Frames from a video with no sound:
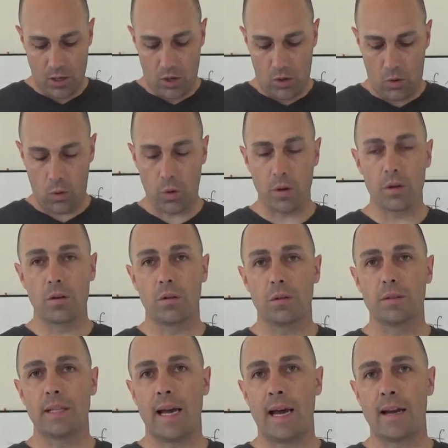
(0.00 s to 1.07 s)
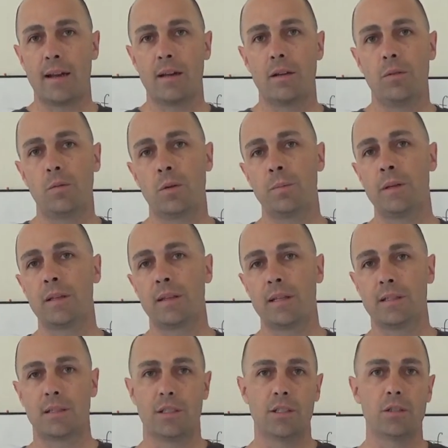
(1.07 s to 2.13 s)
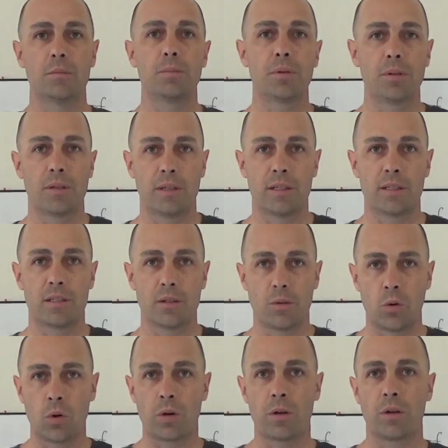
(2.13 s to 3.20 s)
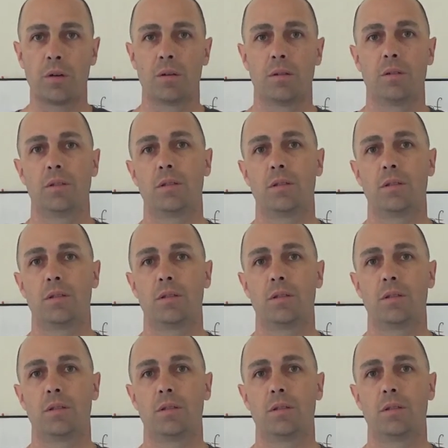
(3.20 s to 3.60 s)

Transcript: Ordinal data would be things that you can put into order.